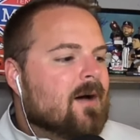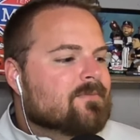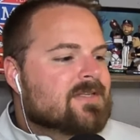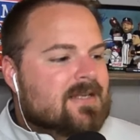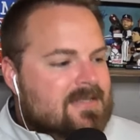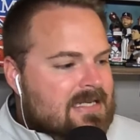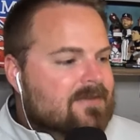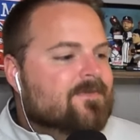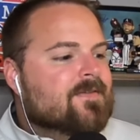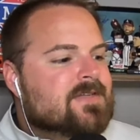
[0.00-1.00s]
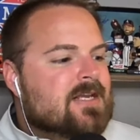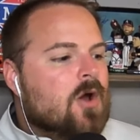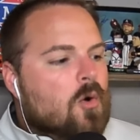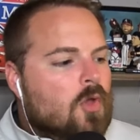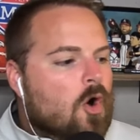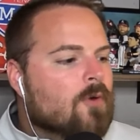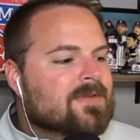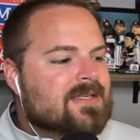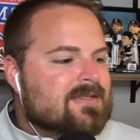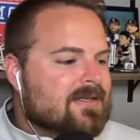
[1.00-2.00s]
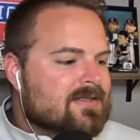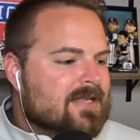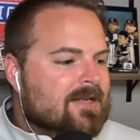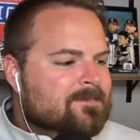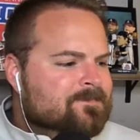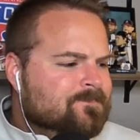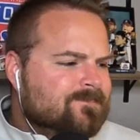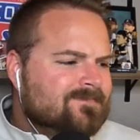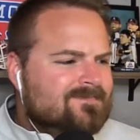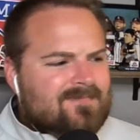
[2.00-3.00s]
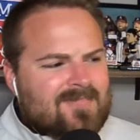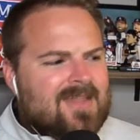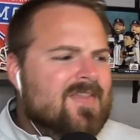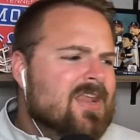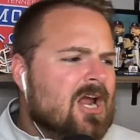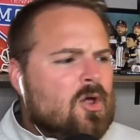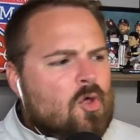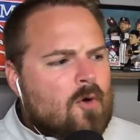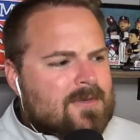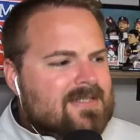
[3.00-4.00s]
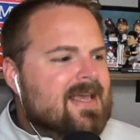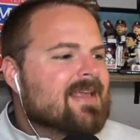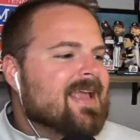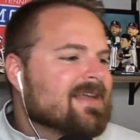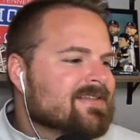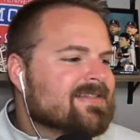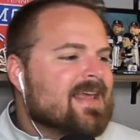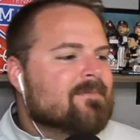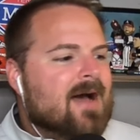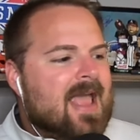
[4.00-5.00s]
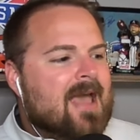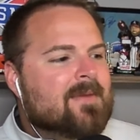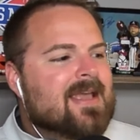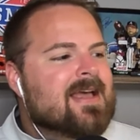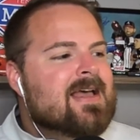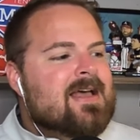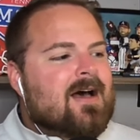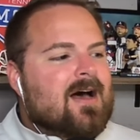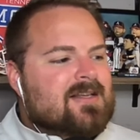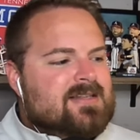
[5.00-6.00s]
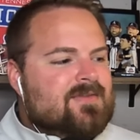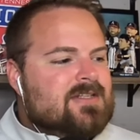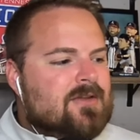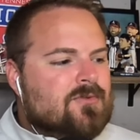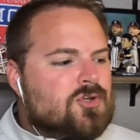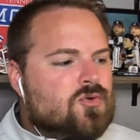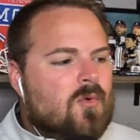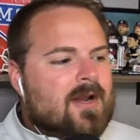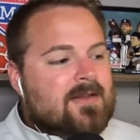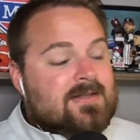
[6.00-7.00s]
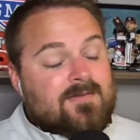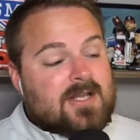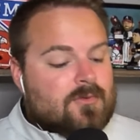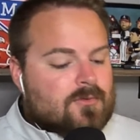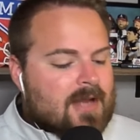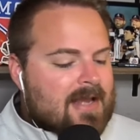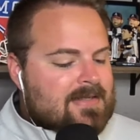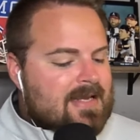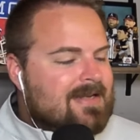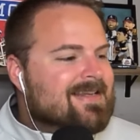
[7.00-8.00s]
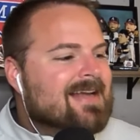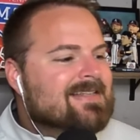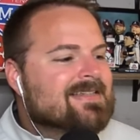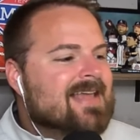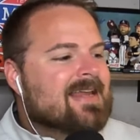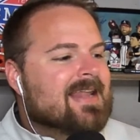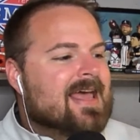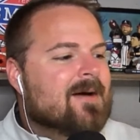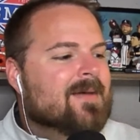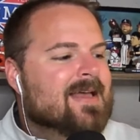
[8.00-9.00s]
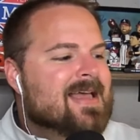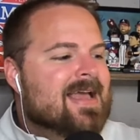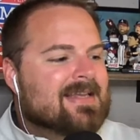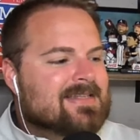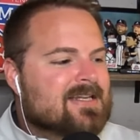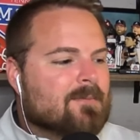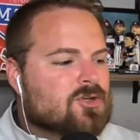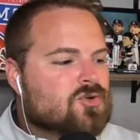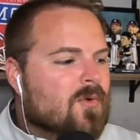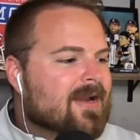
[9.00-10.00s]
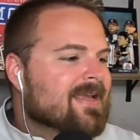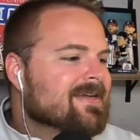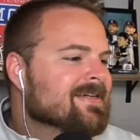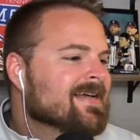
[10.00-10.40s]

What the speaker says: Tennessee's at 15. Oklahoma's at 16. Then you got Oklahoma State, Kansas State, Miami, 17 through 19. Texas A&M is at number 20.